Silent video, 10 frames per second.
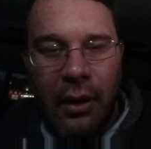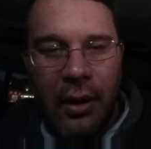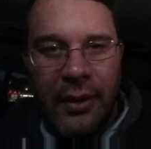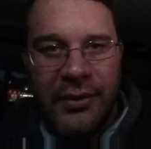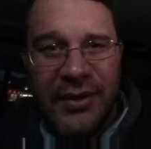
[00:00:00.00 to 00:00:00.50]

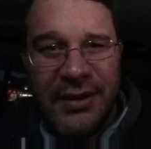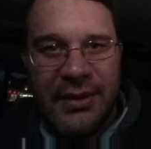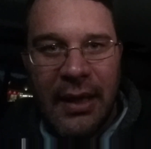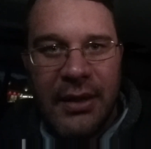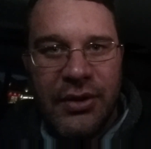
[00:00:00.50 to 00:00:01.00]
on
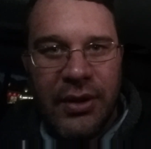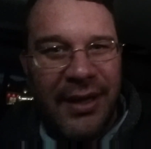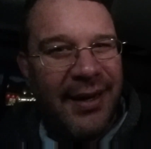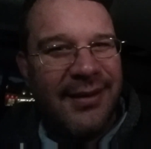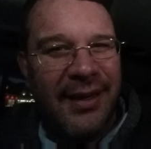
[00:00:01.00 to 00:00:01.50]
success. You
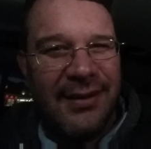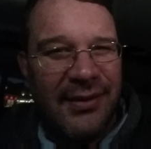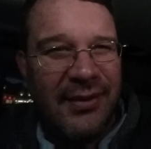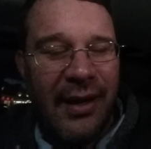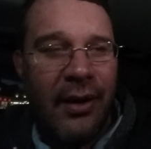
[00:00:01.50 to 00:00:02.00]
got to take
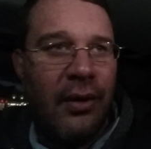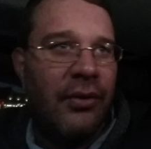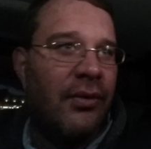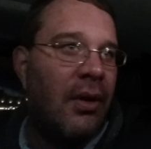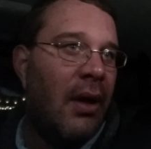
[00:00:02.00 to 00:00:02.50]
the
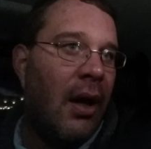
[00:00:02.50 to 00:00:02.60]
stairs.